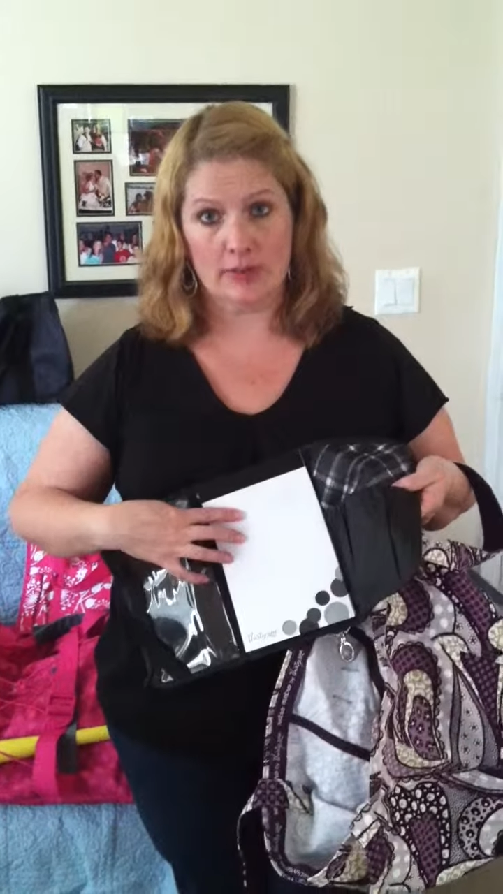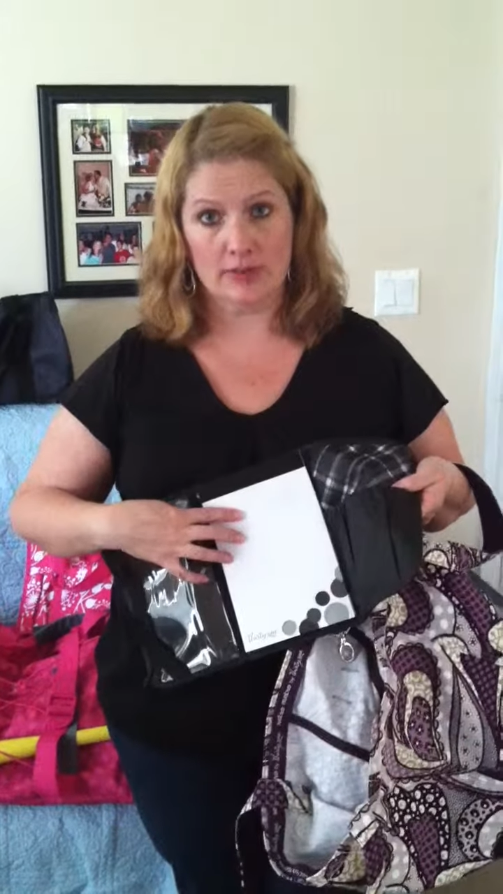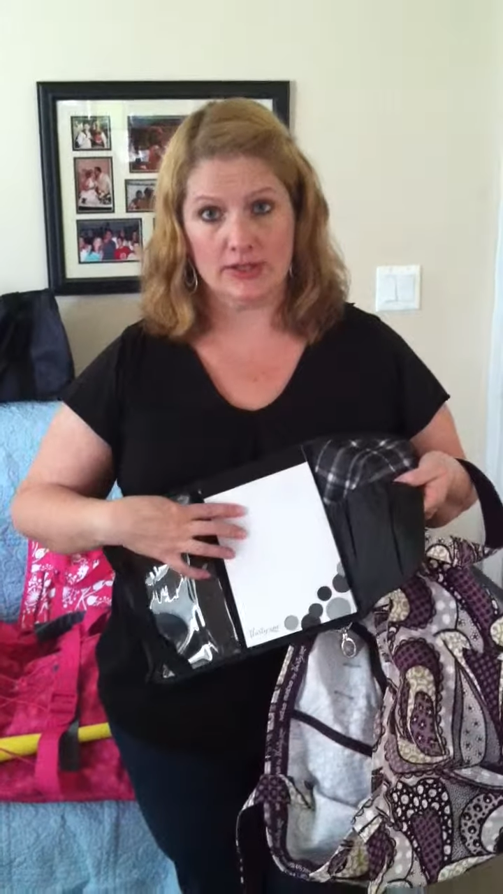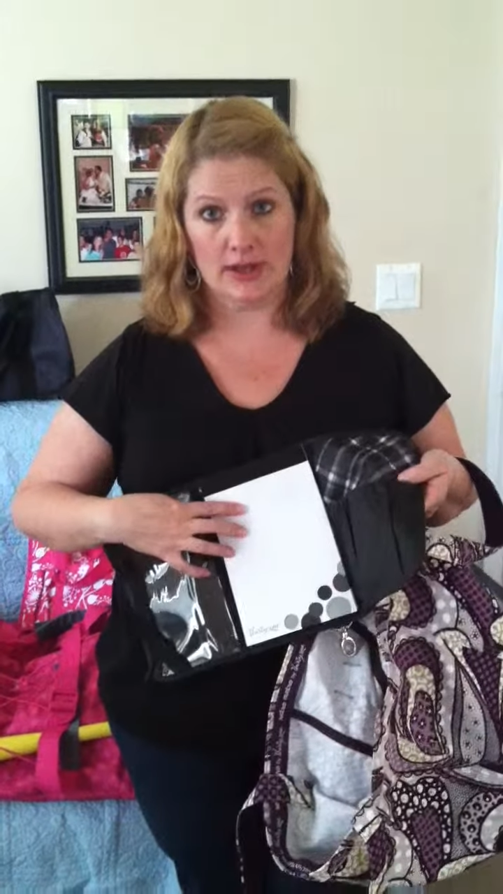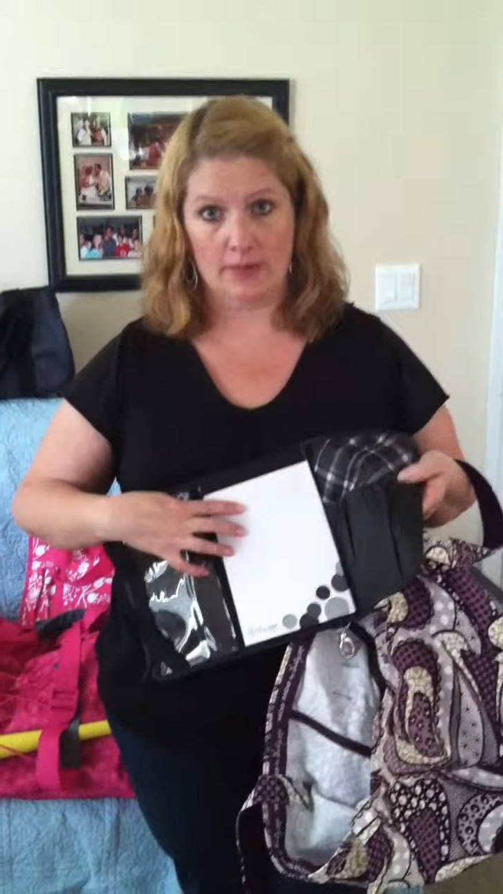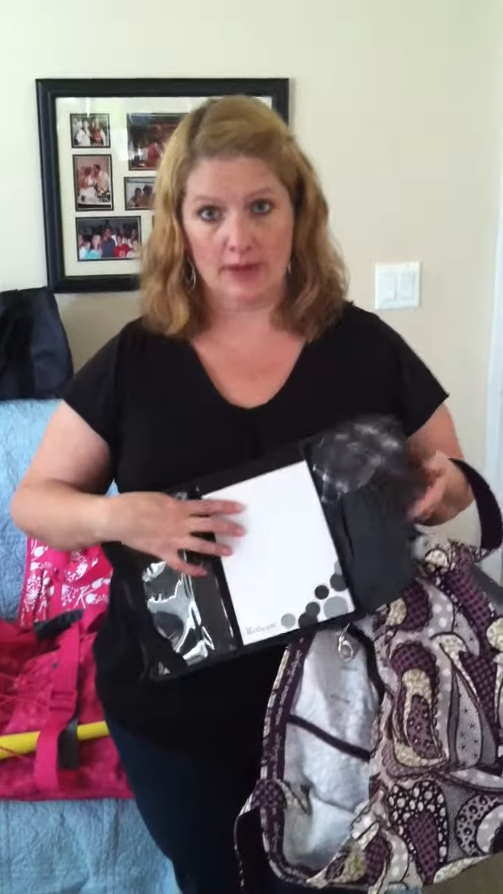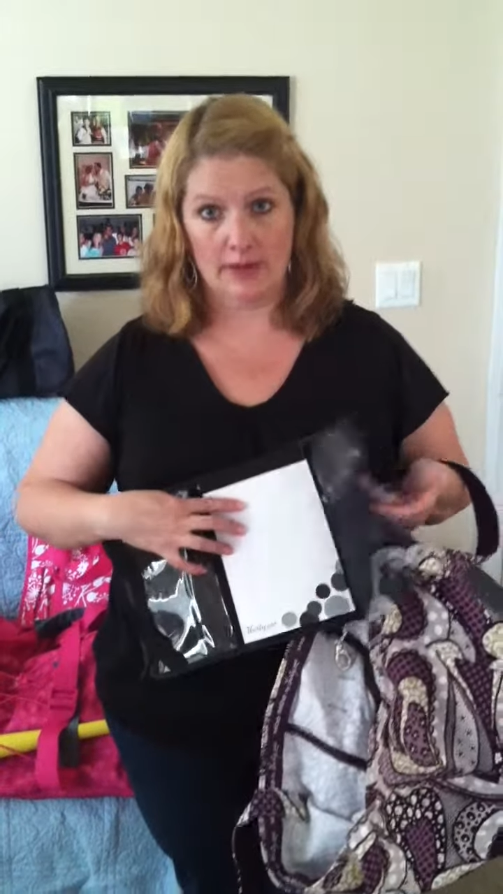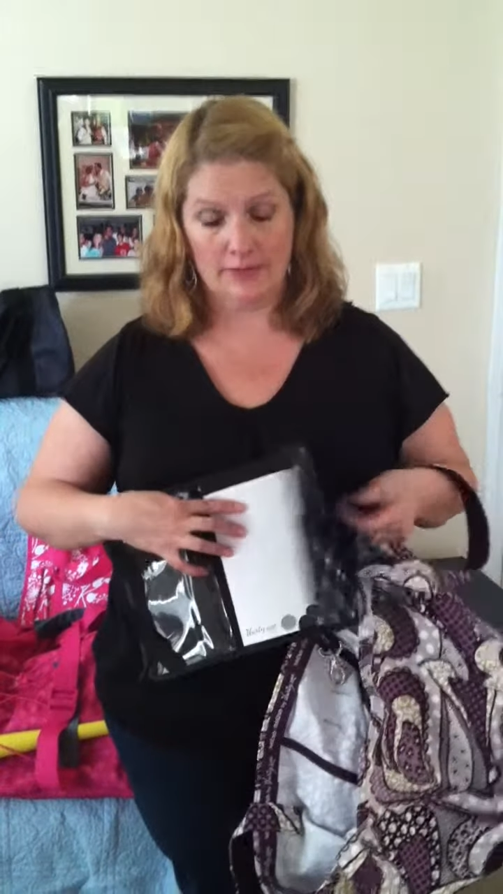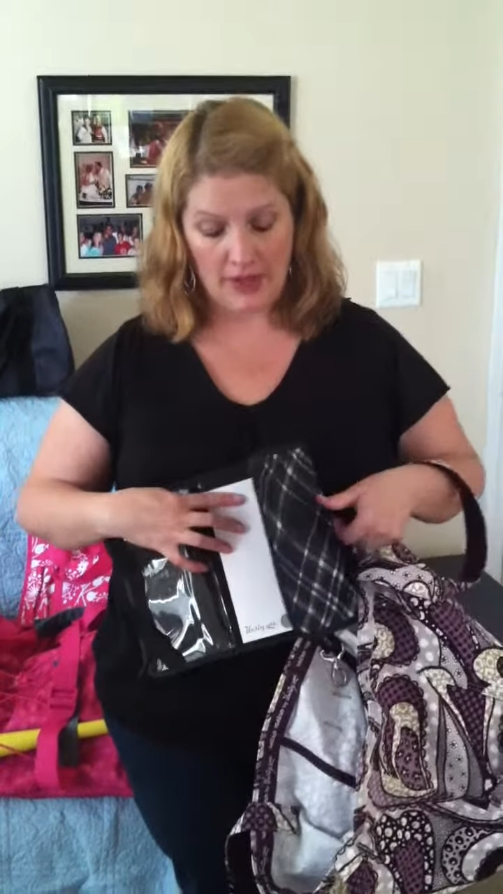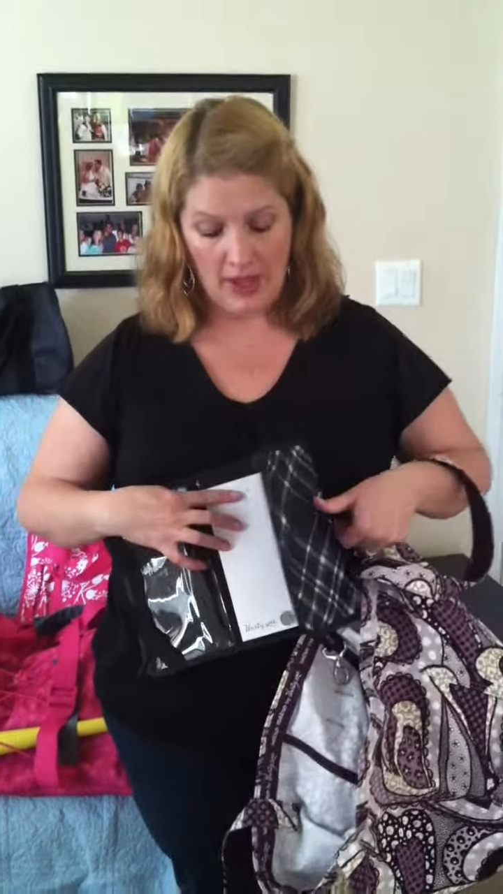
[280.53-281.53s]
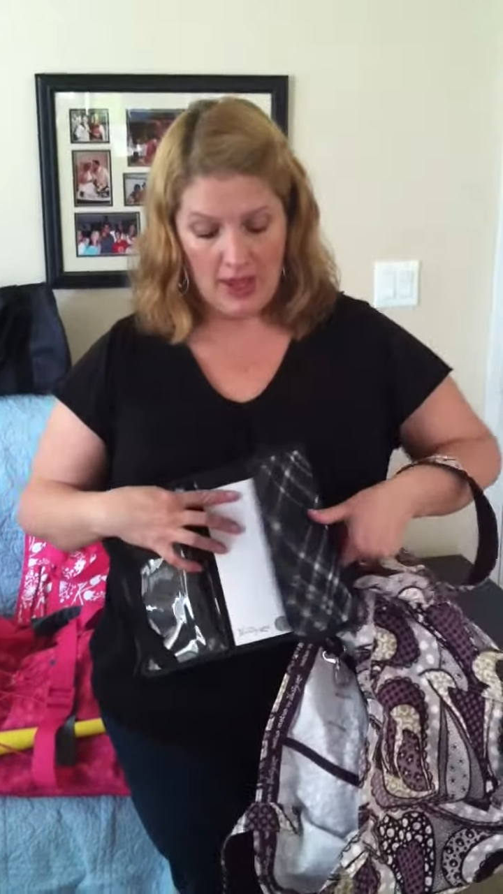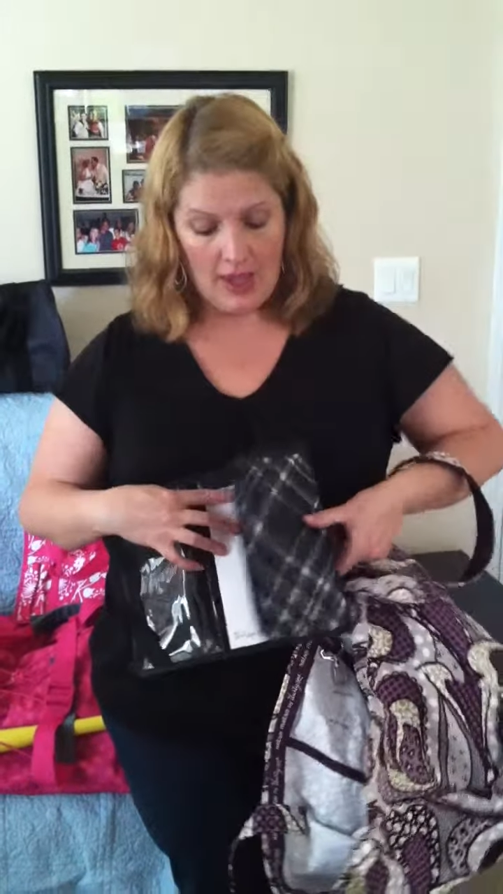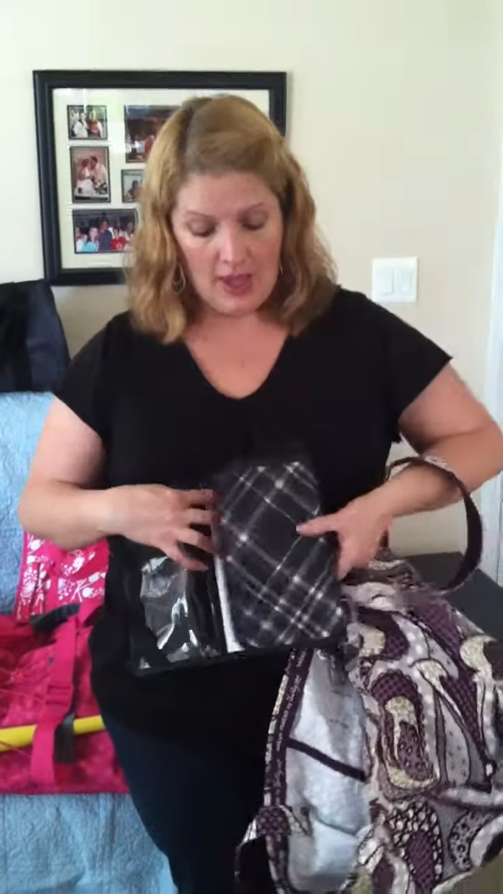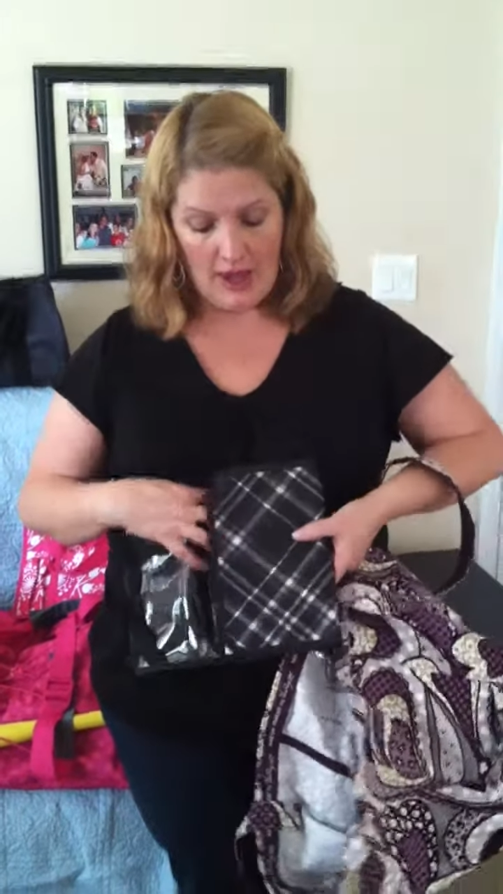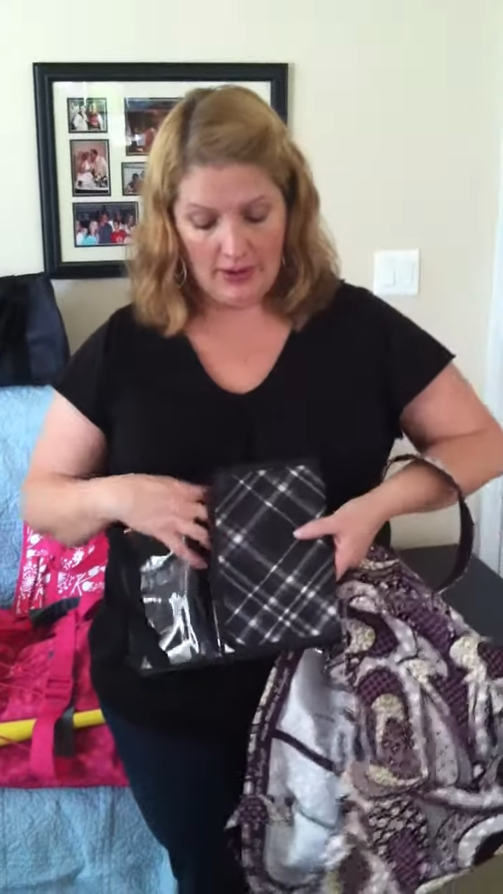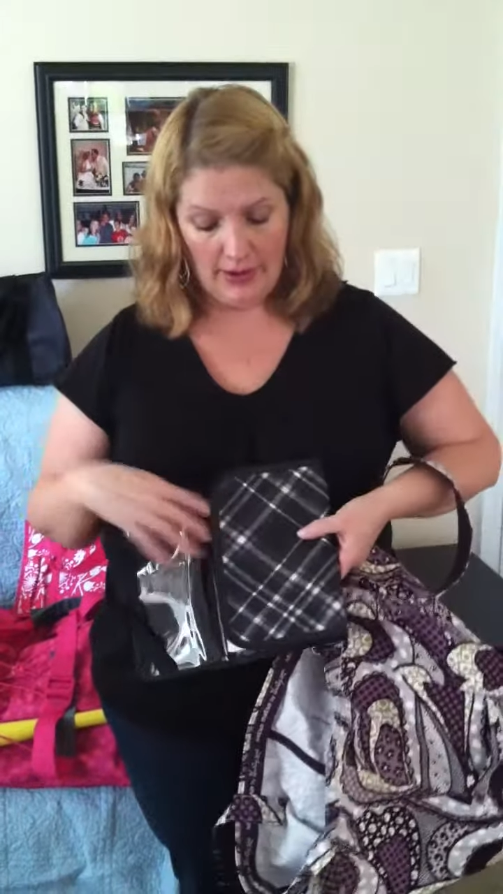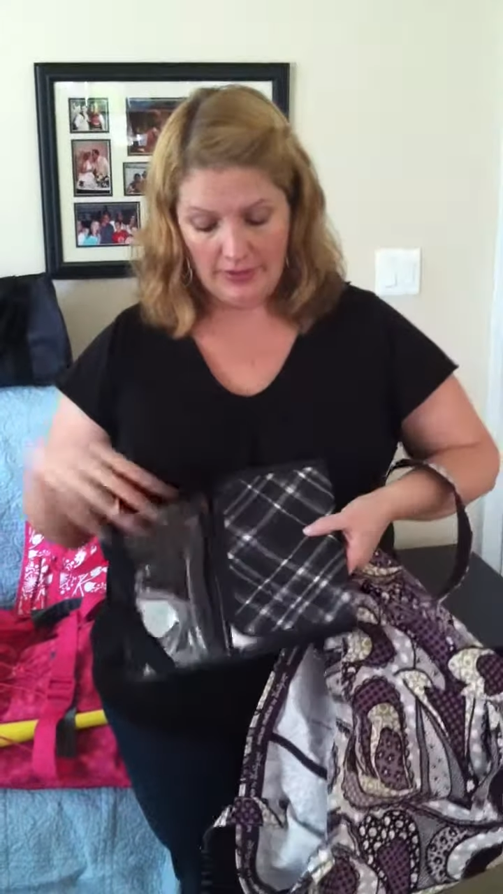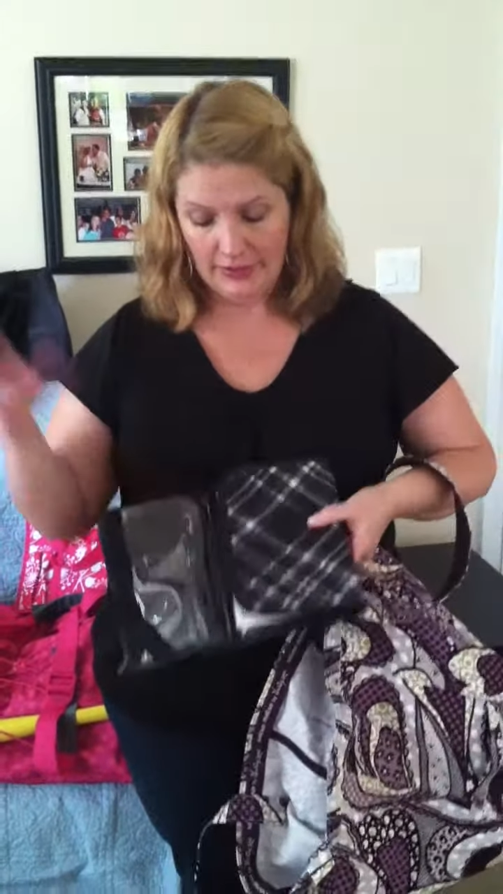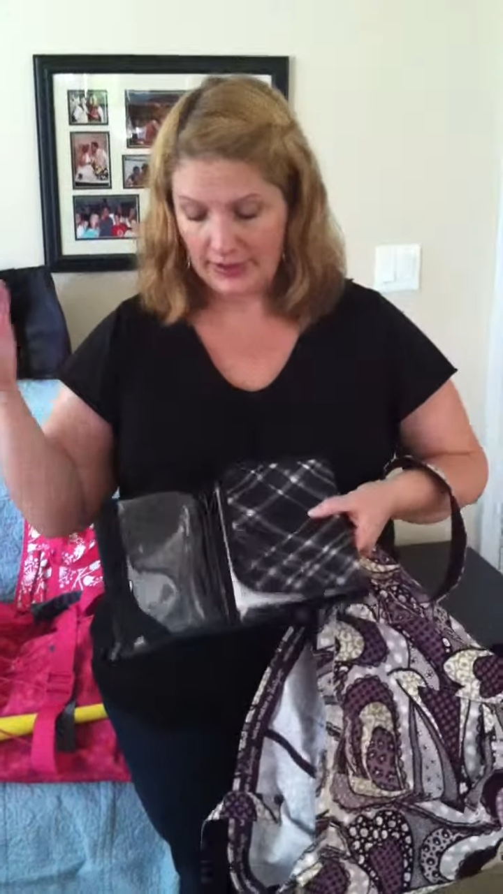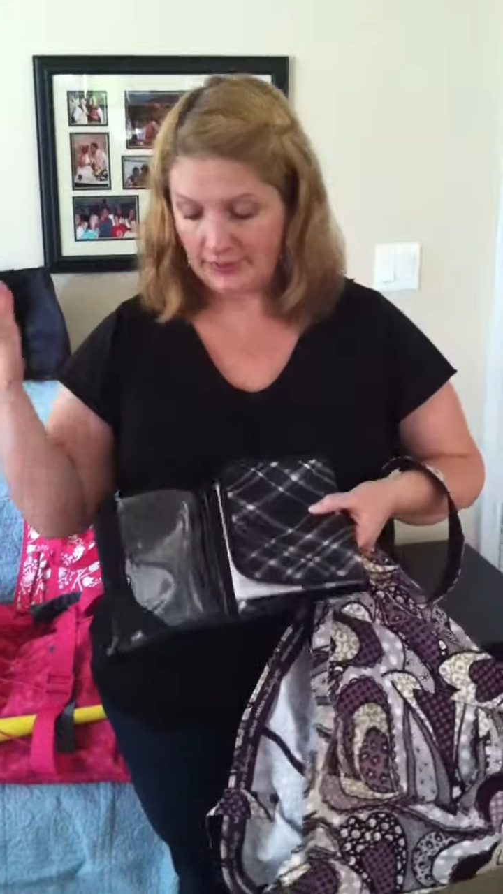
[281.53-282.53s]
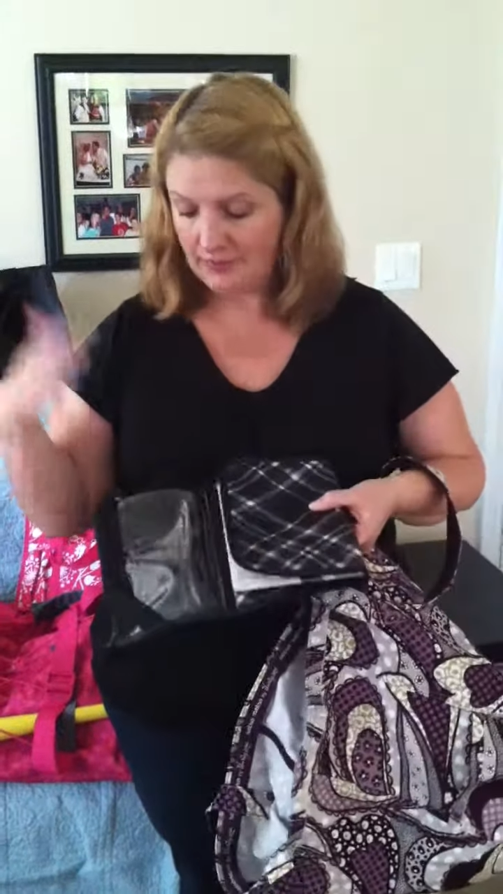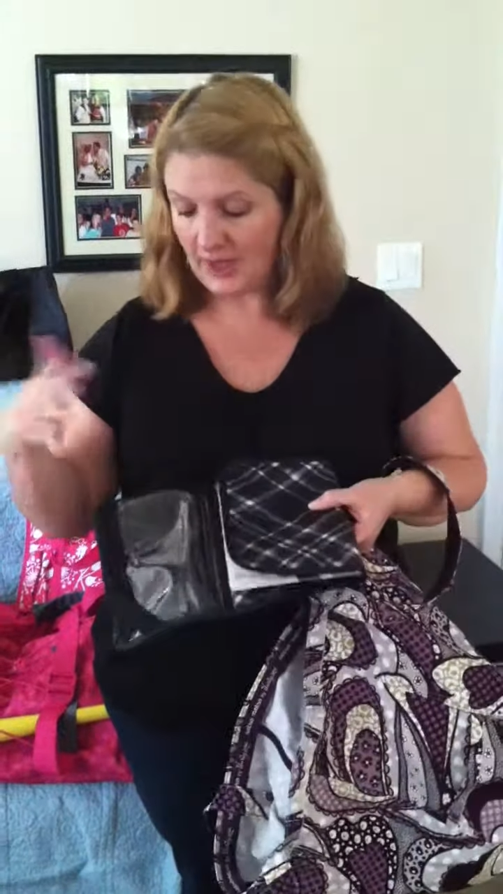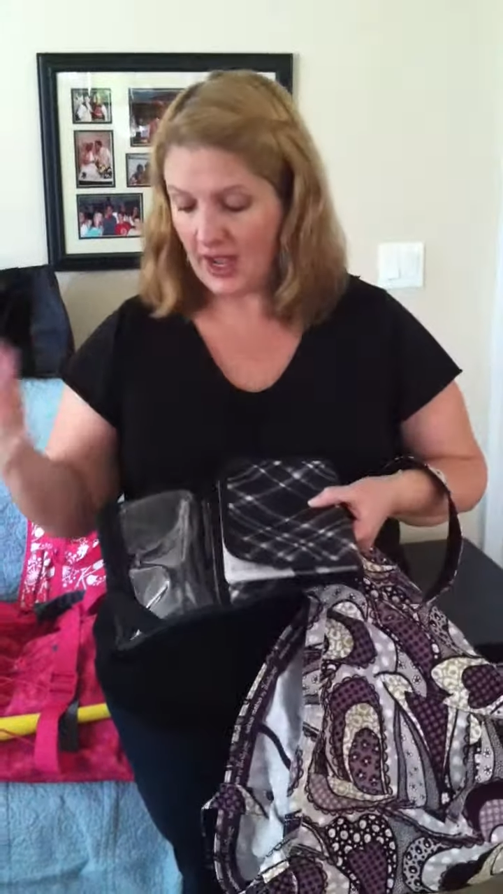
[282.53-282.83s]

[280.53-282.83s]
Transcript: paper tablet. However,